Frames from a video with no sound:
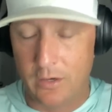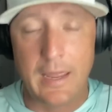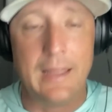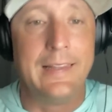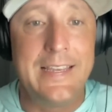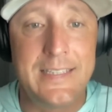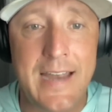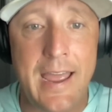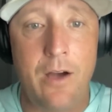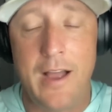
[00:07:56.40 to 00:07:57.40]
at least
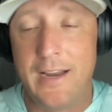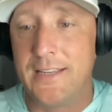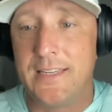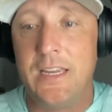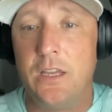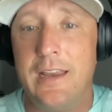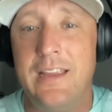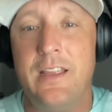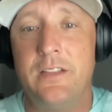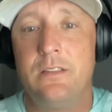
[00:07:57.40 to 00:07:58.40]
now. I guess
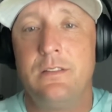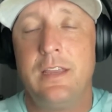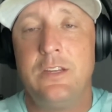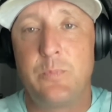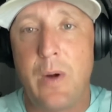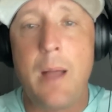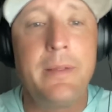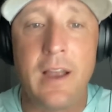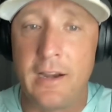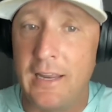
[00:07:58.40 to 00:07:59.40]
he's probably
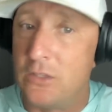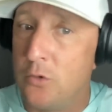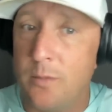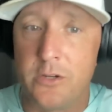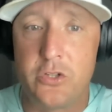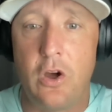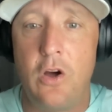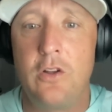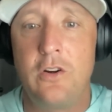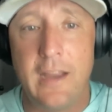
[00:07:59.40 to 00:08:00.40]
not going to get too much
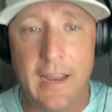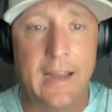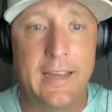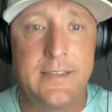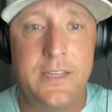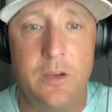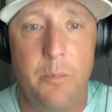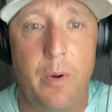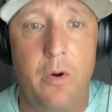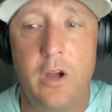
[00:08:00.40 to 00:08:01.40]
taller. I guess he
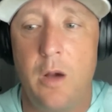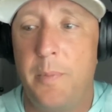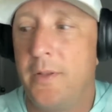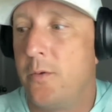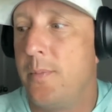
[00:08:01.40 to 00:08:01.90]
could bulk up a little